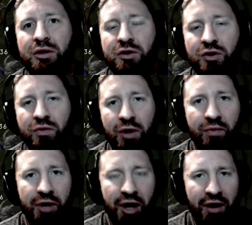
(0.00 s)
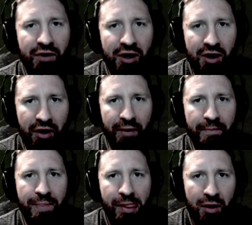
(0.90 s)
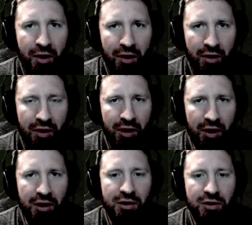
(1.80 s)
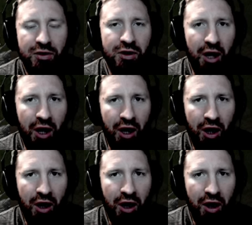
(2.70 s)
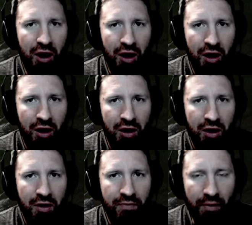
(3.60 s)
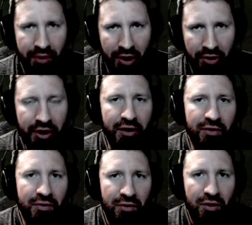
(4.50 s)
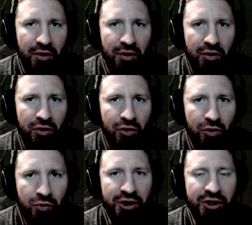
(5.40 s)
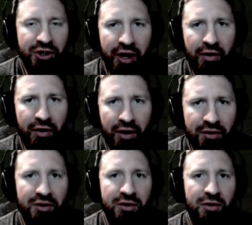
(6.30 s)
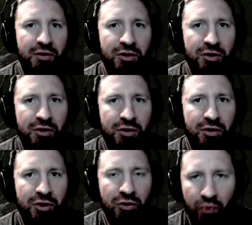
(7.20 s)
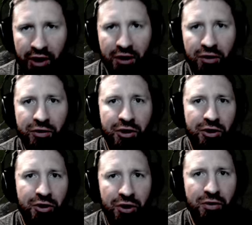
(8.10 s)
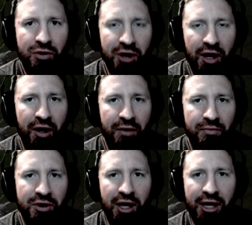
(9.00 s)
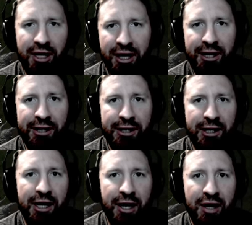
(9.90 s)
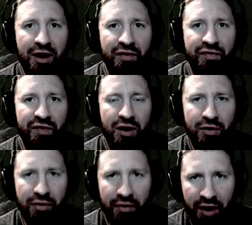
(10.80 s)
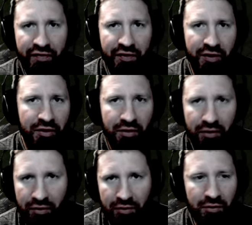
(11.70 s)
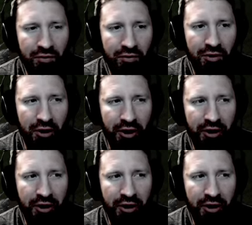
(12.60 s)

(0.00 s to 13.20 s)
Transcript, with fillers: So what we have here is a barbarian who desireth to wield 2 times godly AF crafted or